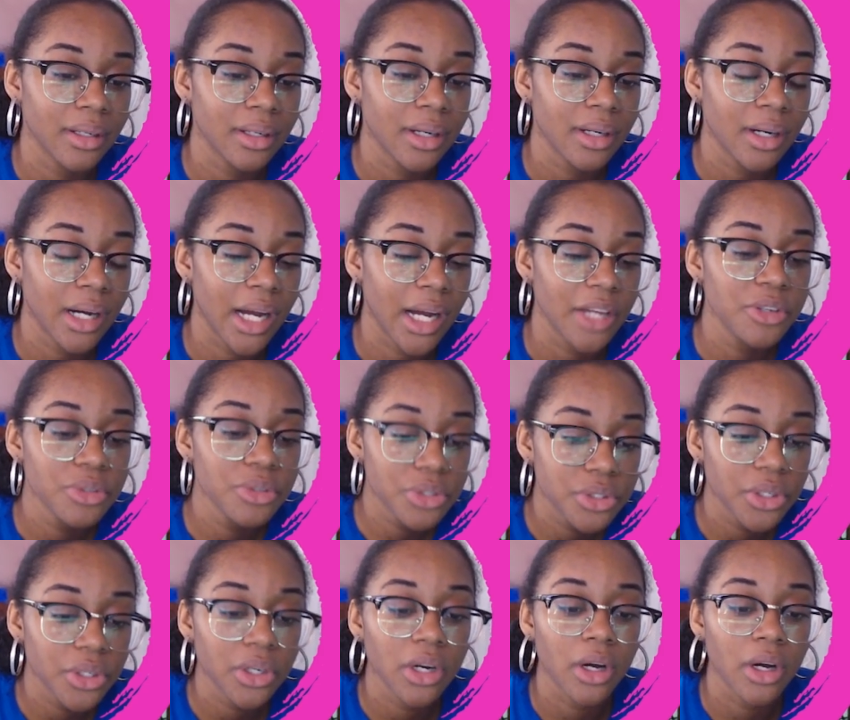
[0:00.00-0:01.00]
I used
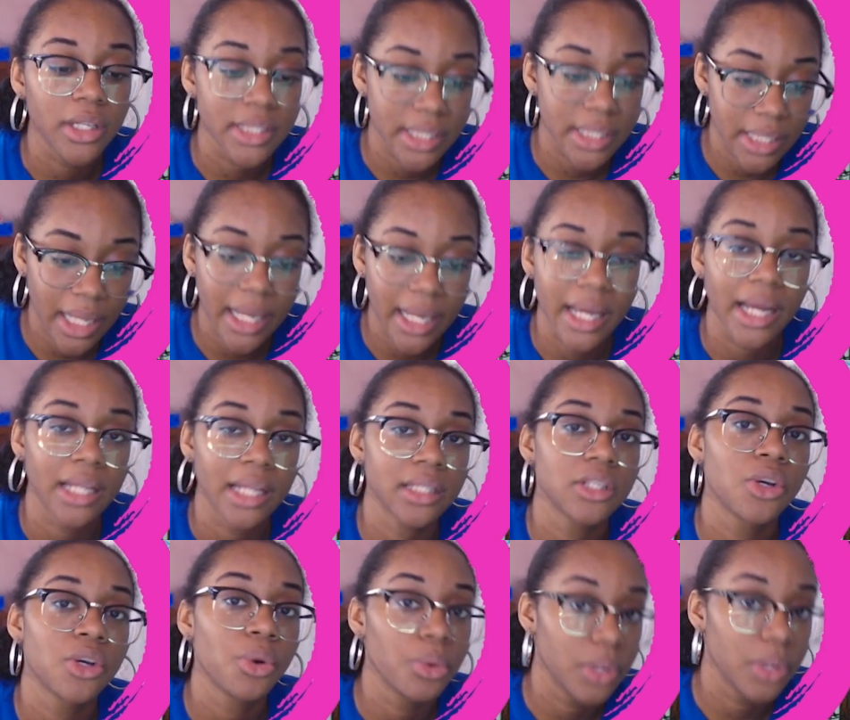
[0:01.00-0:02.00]
her until I got
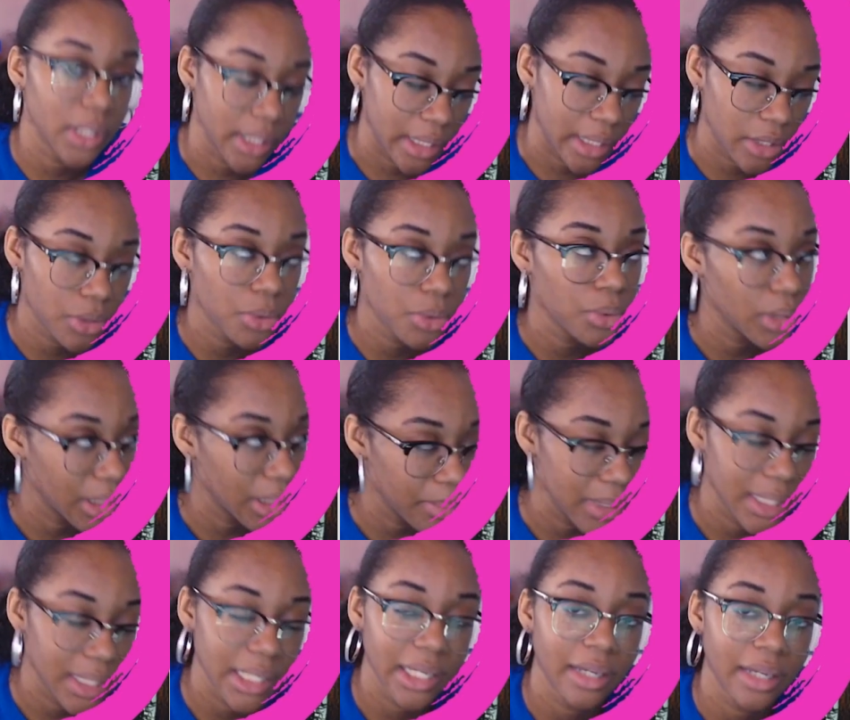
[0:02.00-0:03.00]
Koga, and then Koga
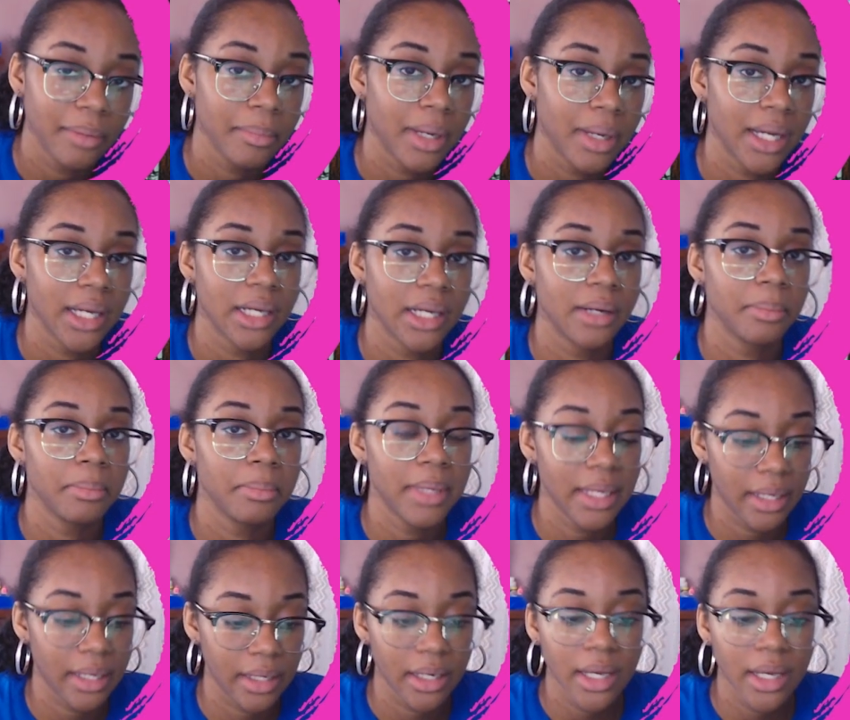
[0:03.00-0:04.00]
became my
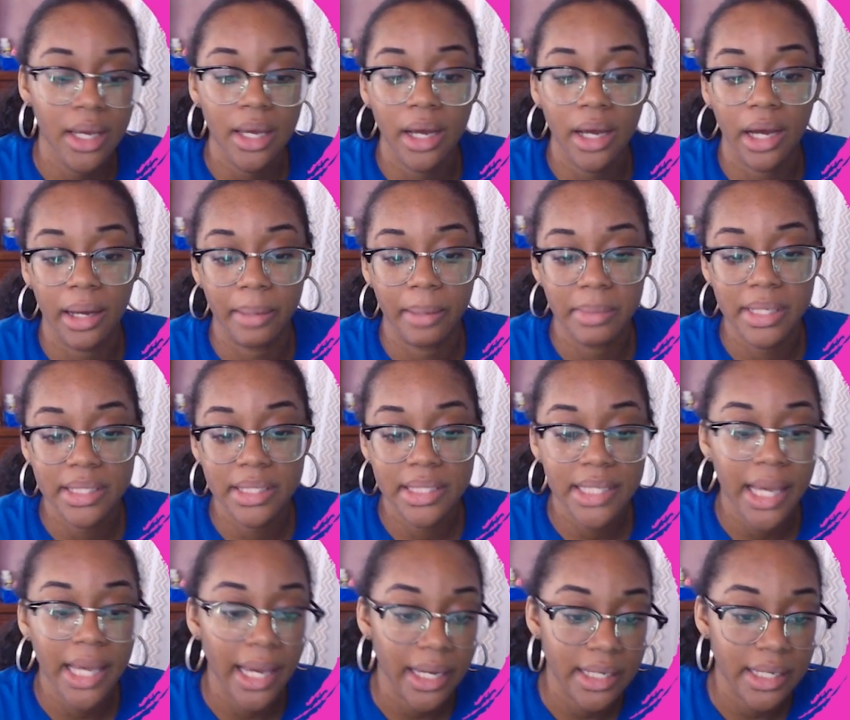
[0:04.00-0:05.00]
main. He's
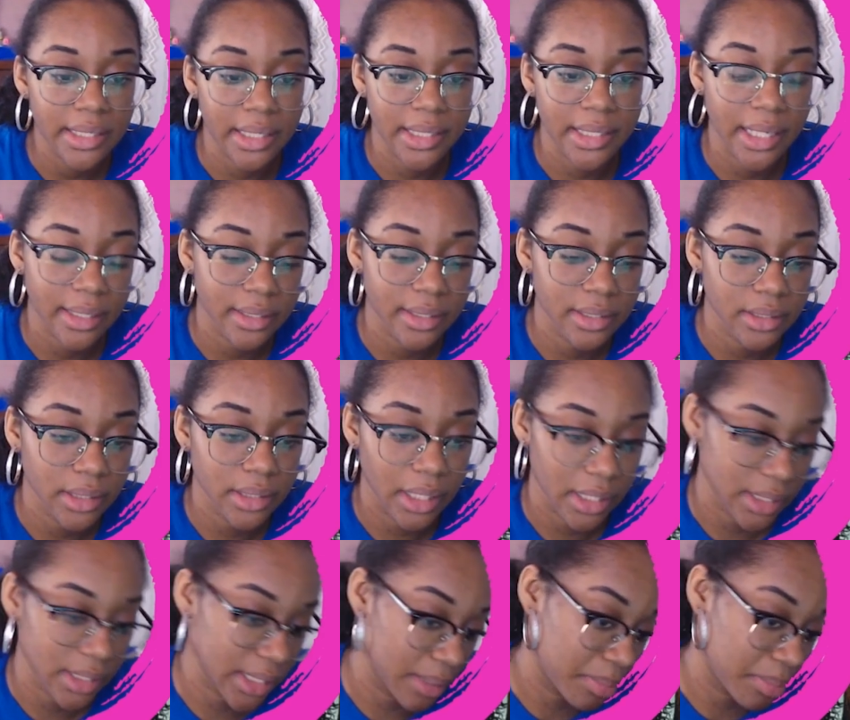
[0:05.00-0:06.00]
a technical
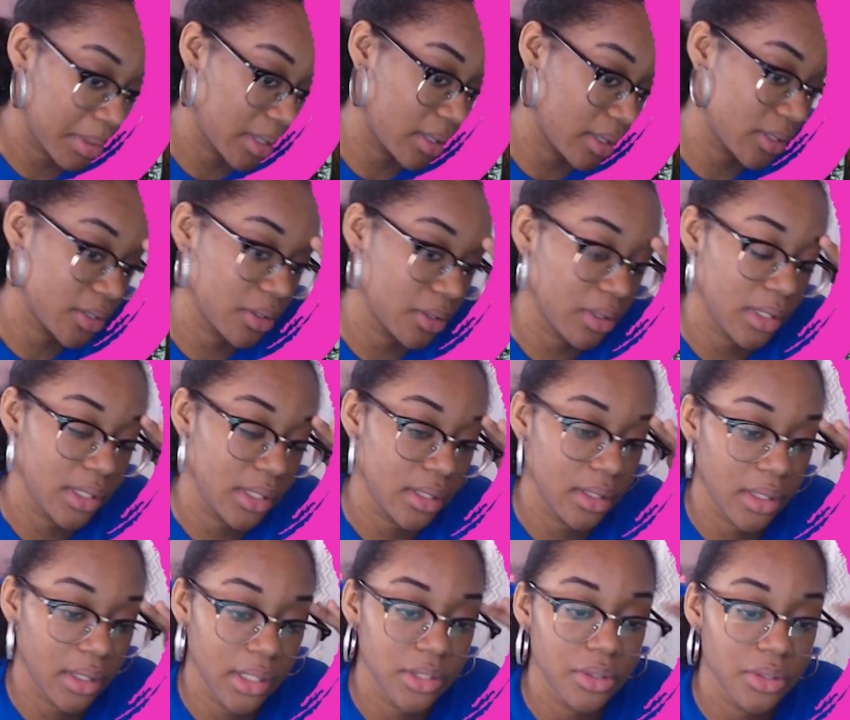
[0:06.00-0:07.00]
sync pair, so
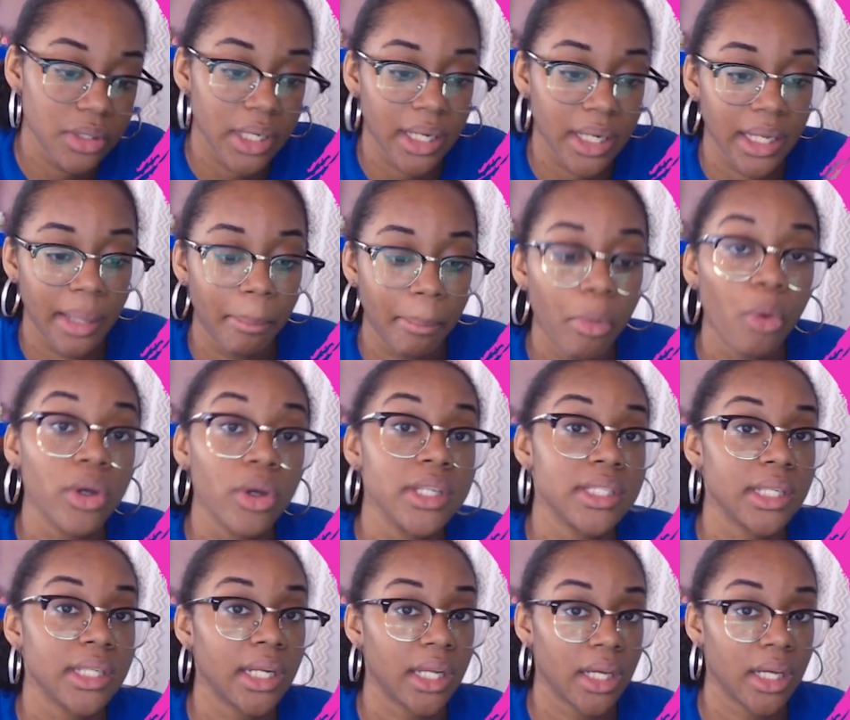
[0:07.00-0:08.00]
he's good at like
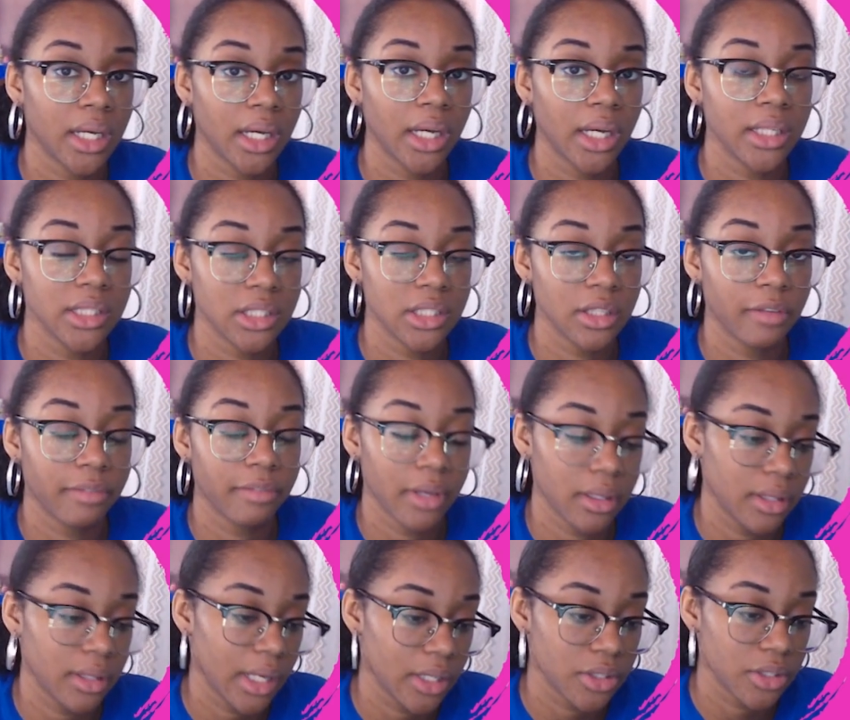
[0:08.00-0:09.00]
poisoning and stuff like
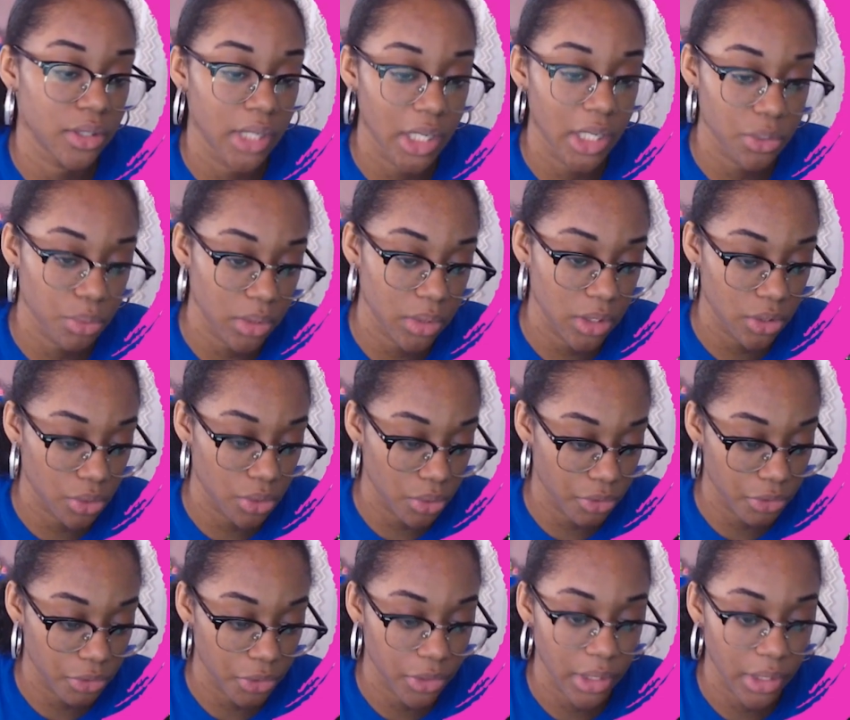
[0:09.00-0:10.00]
that. So that's what he's good
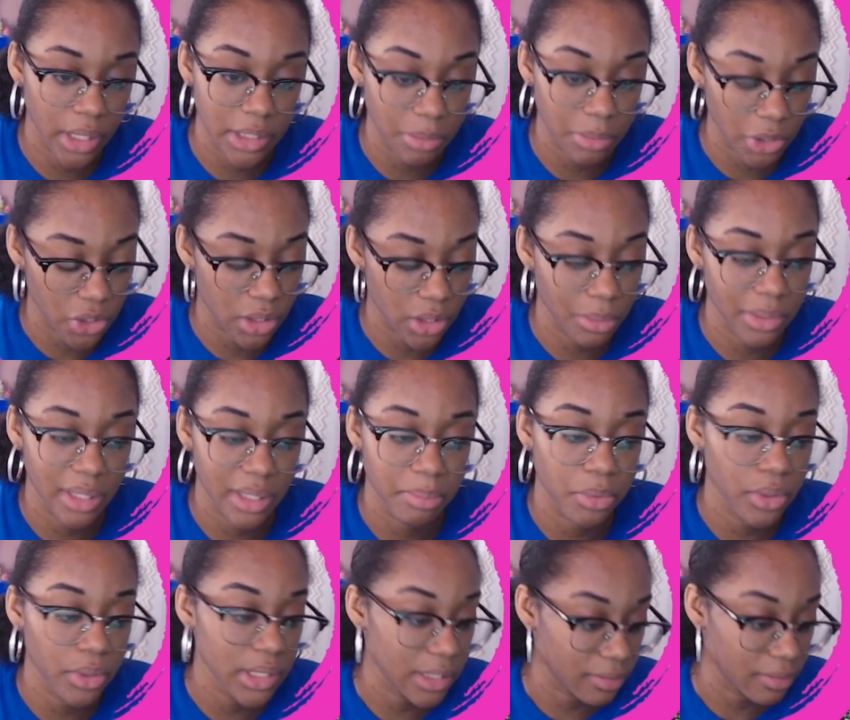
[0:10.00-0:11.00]
for, especially with the
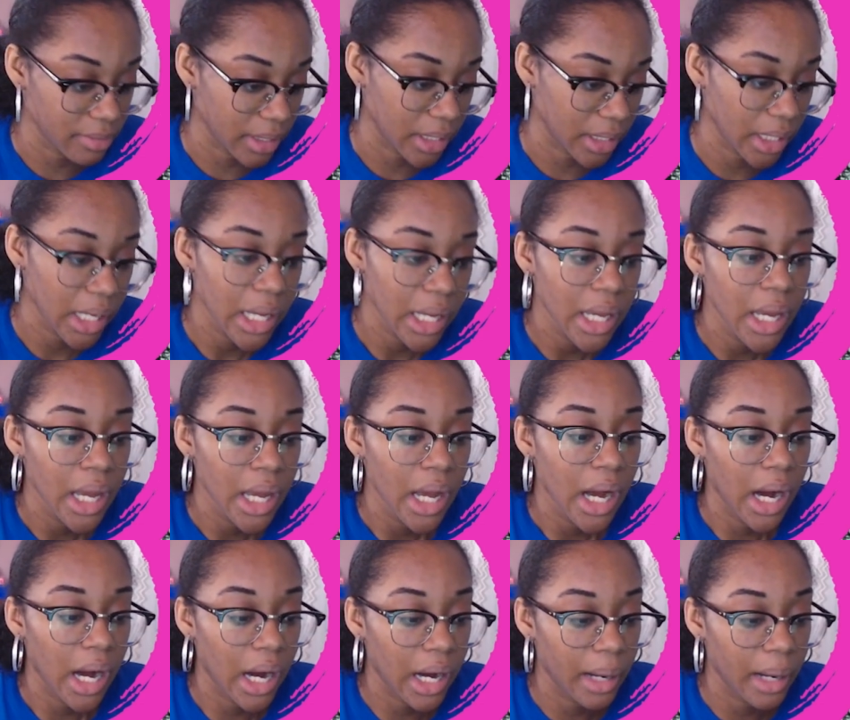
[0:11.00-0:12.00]
poison
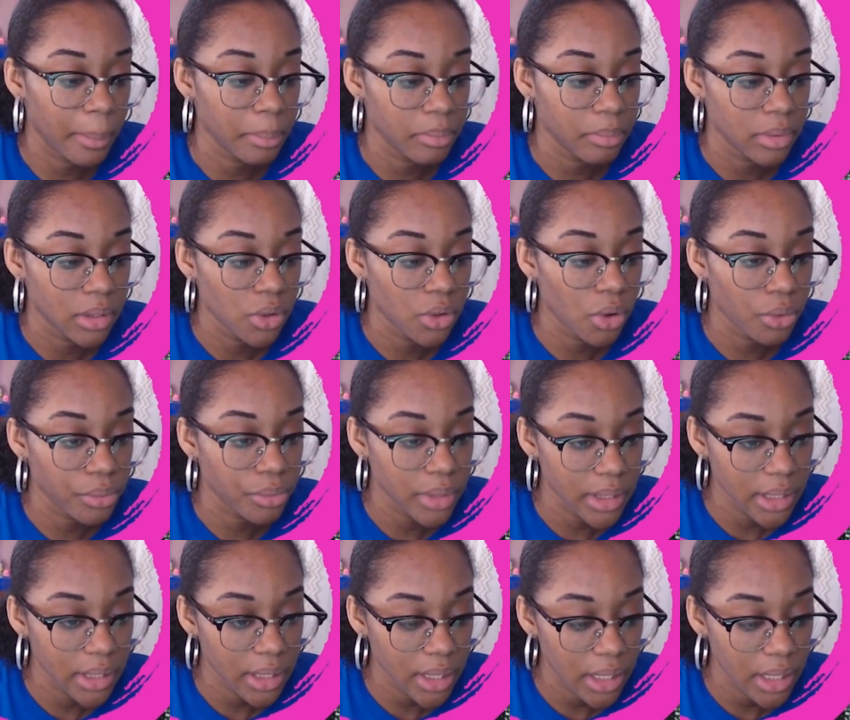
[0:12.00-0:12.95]
kind. Corina